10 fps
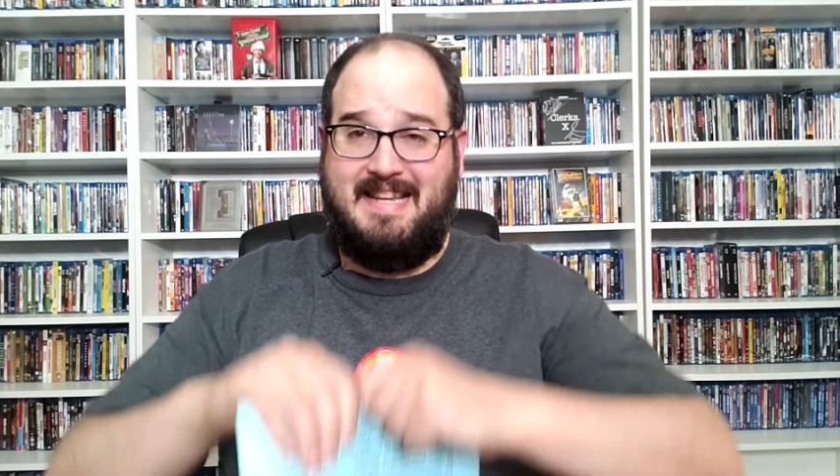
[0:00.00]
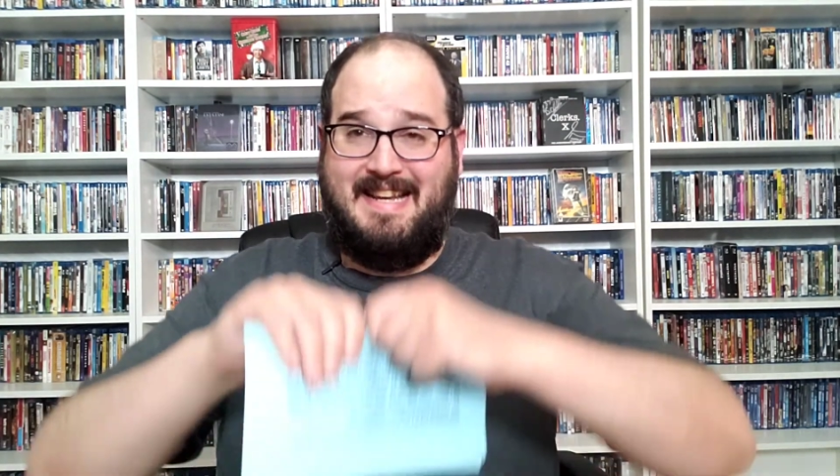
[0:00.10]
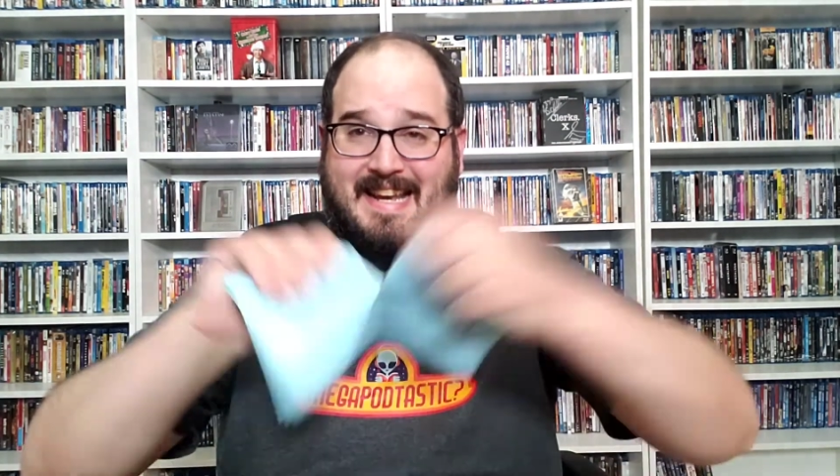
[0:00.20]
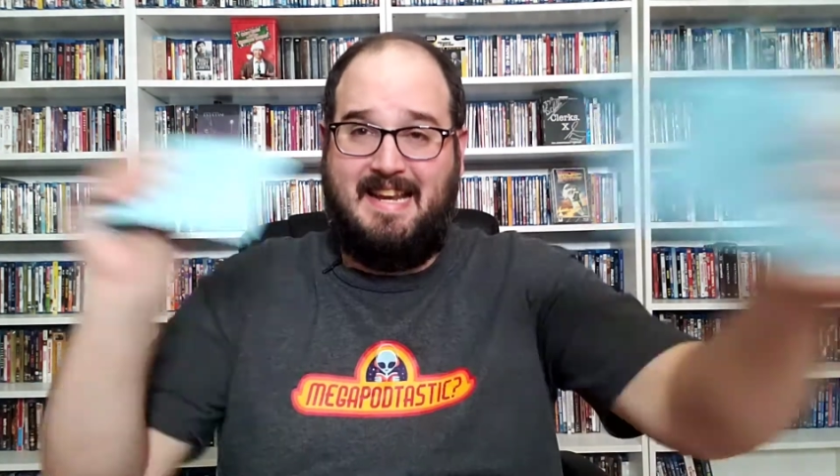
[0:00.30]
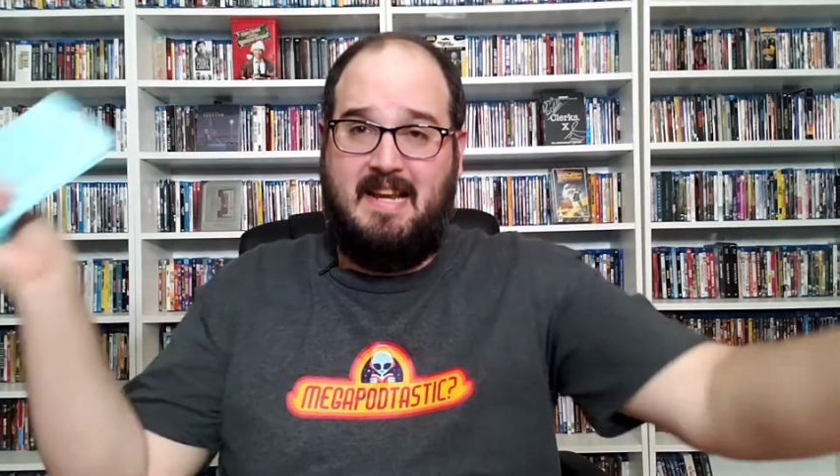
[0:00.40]
the
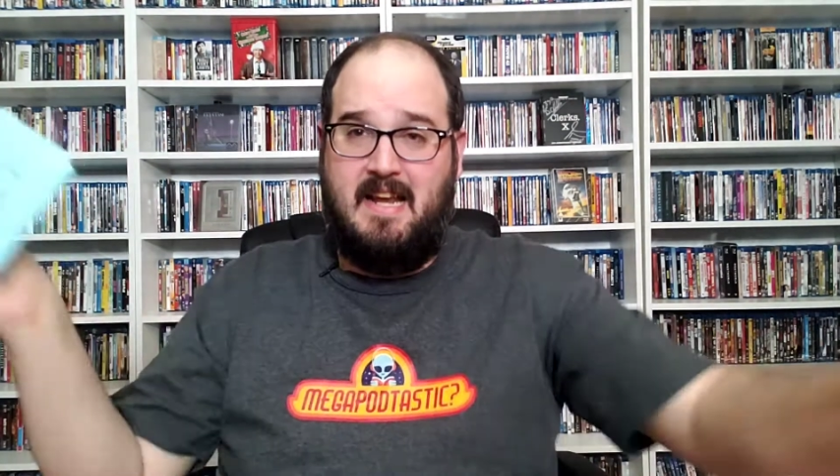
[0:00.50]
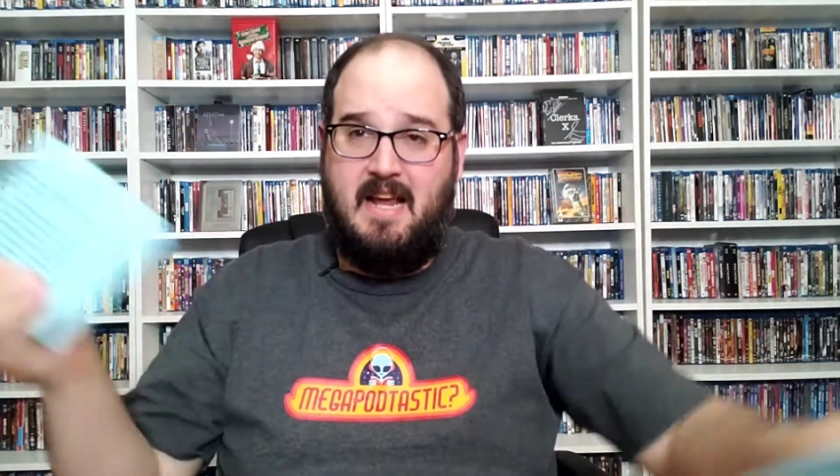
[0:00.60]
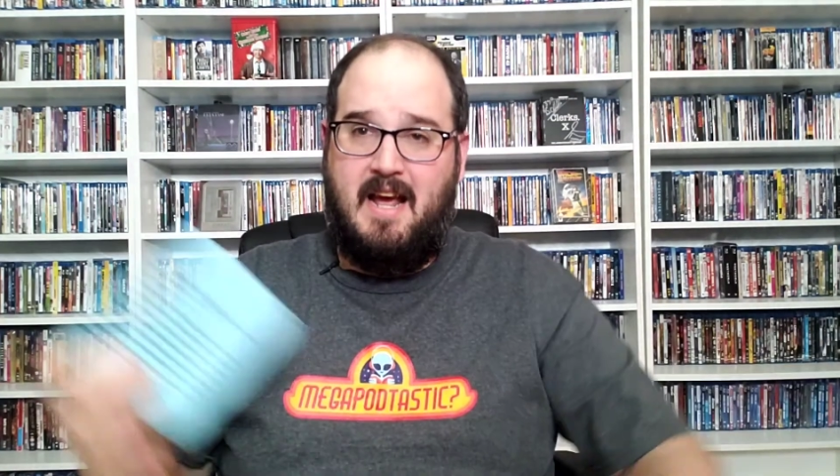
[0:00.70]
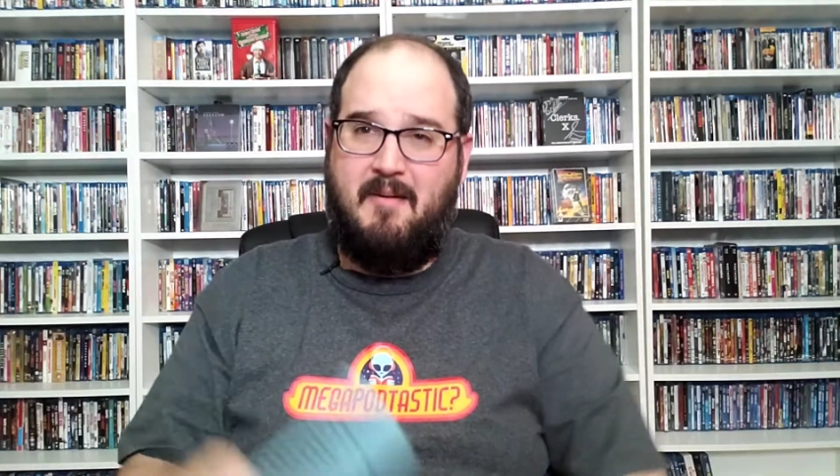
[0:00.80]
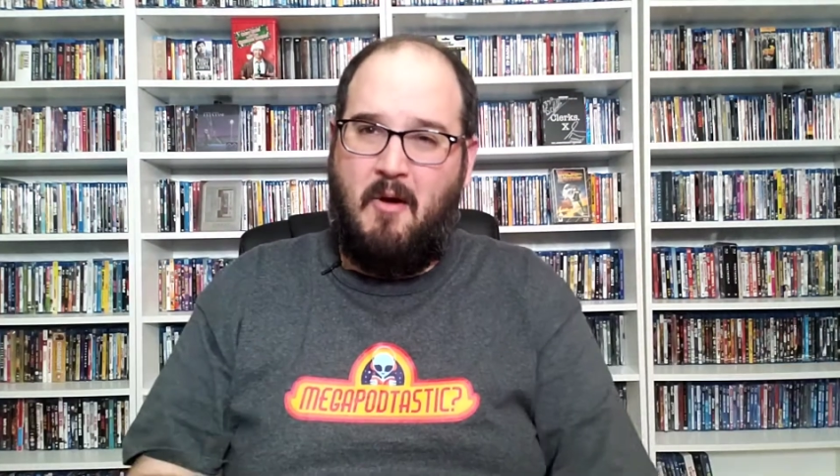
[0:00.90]
night
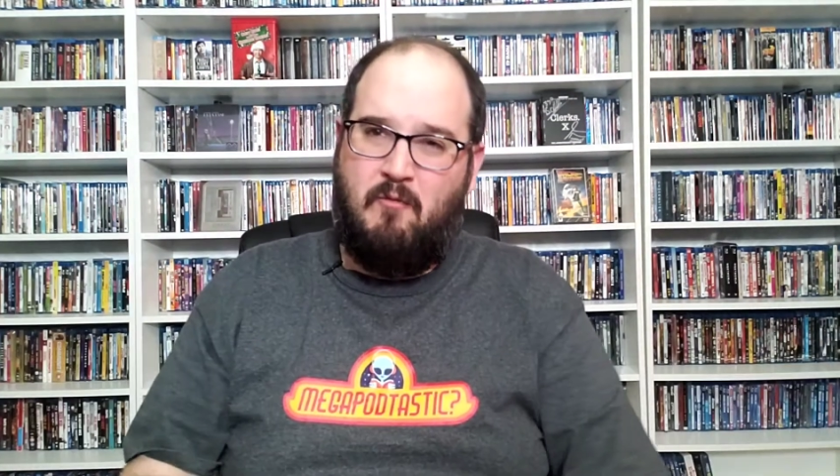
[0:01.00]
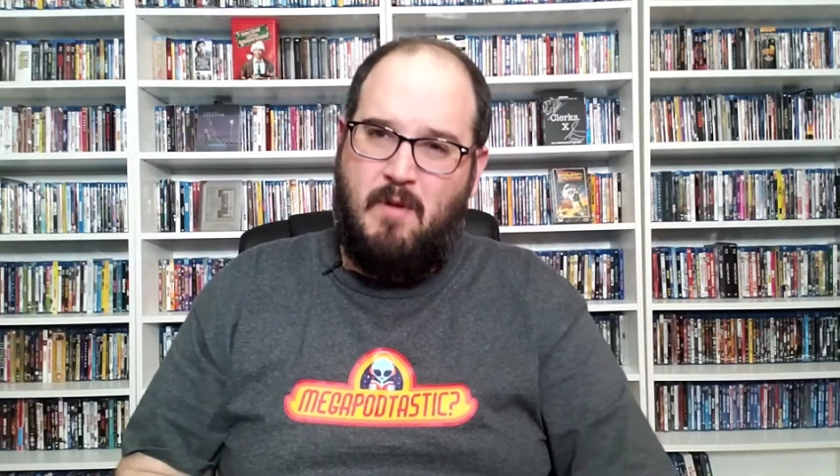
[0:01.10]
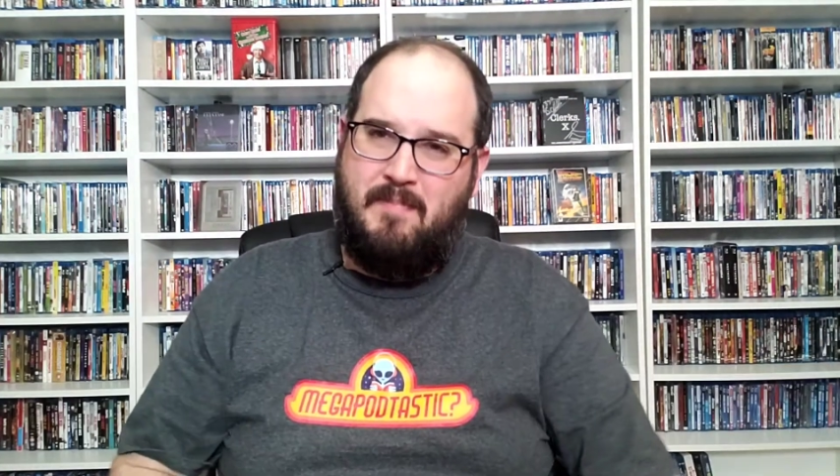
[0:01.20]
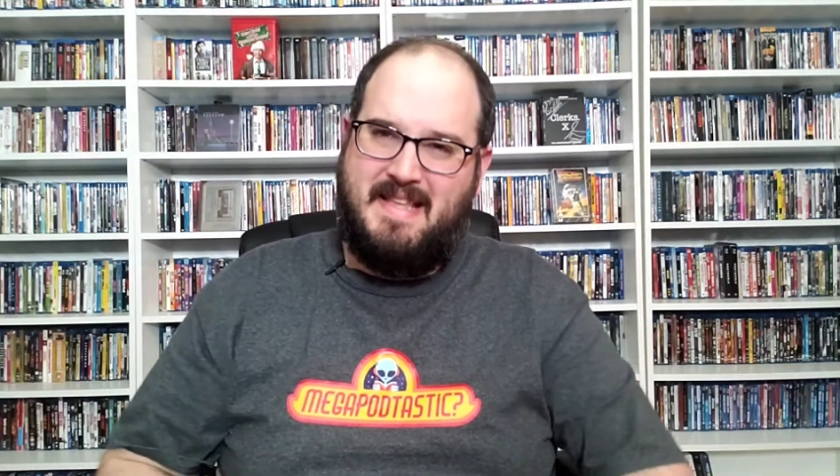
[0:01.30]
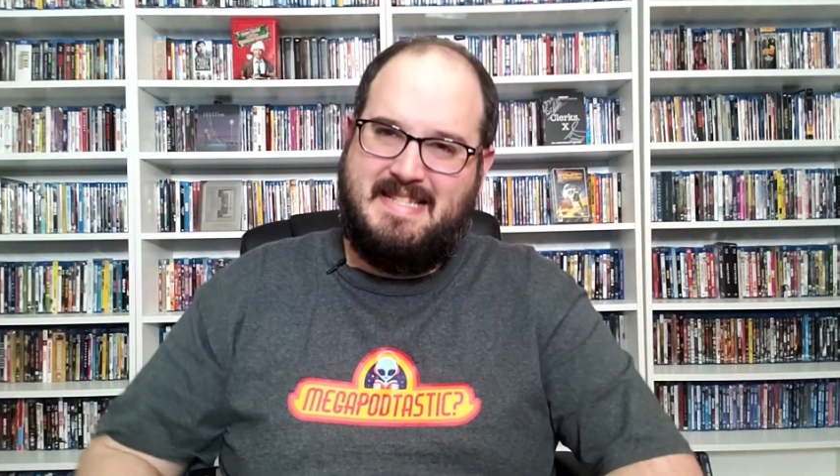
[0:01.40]
I'm gonna
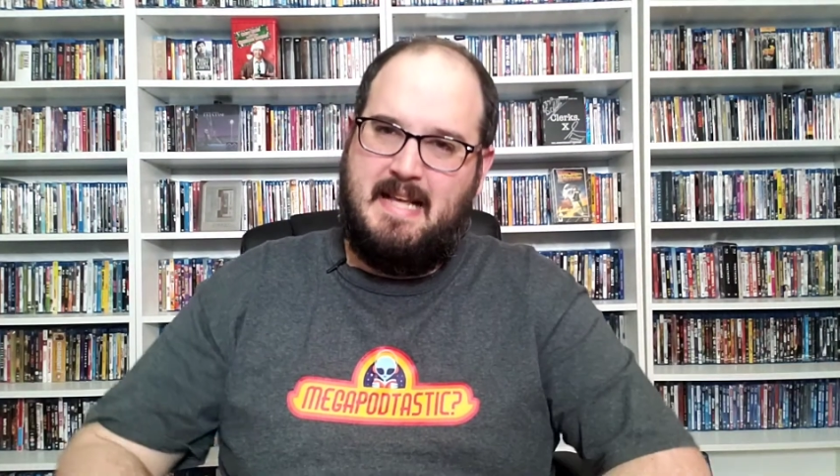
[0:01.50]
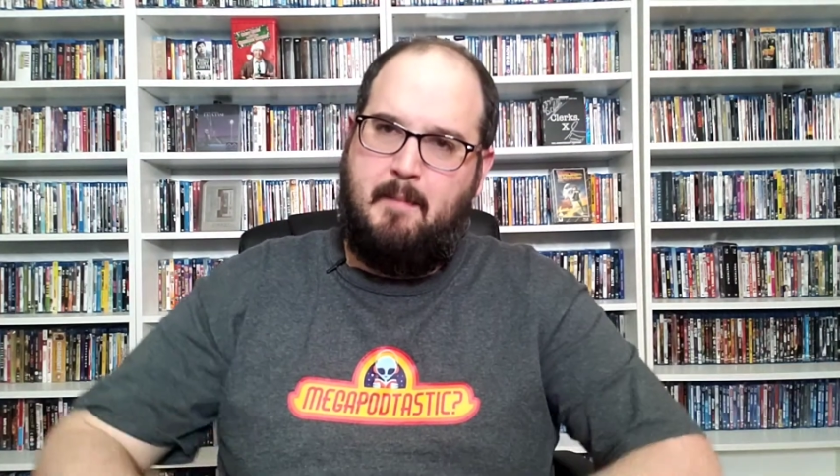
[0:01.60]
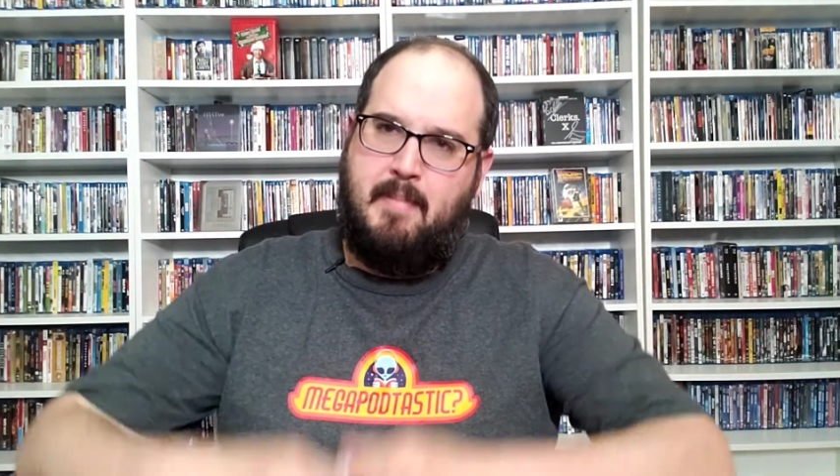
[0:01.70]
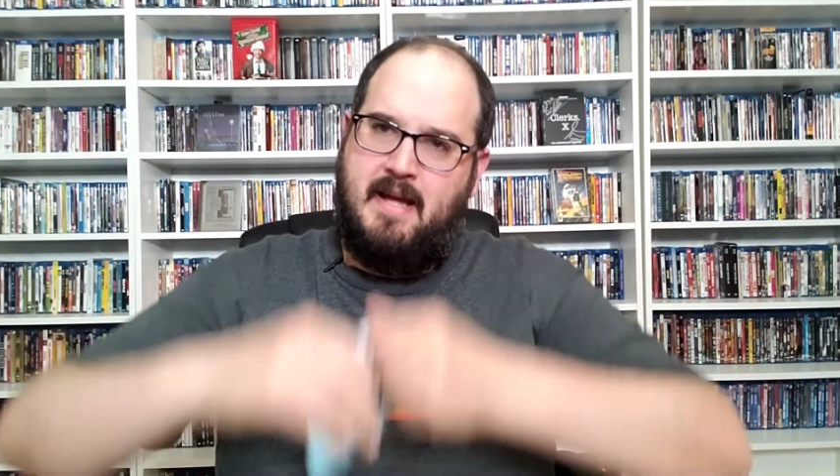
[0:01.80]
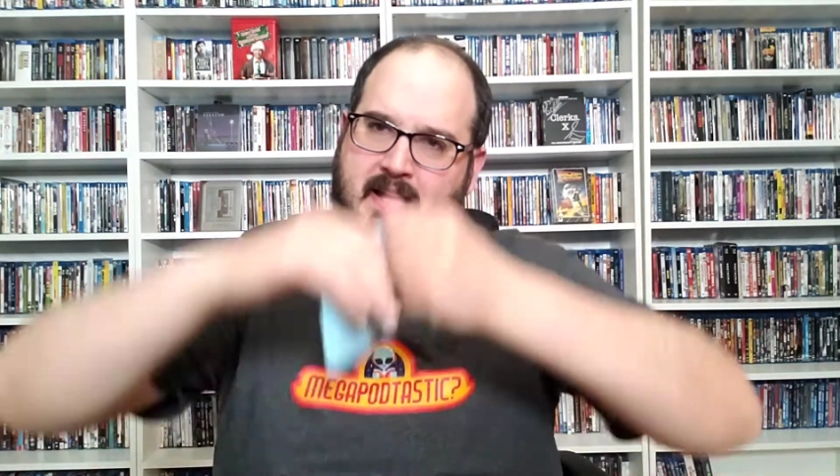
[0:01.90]
rip this
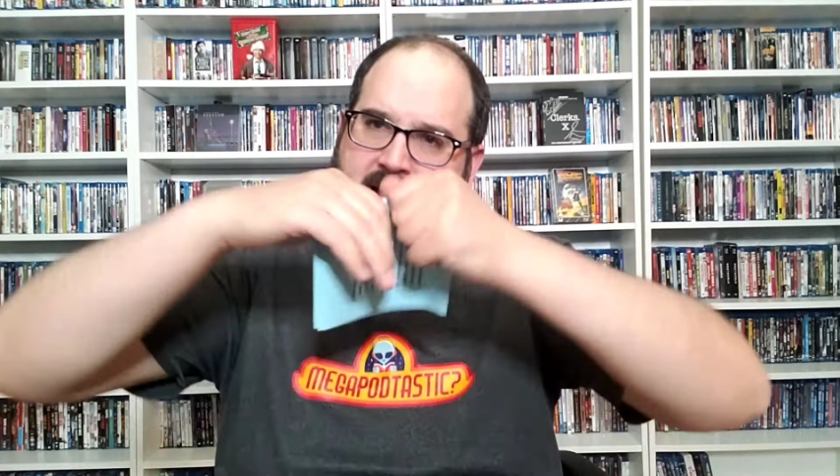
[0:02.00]
up,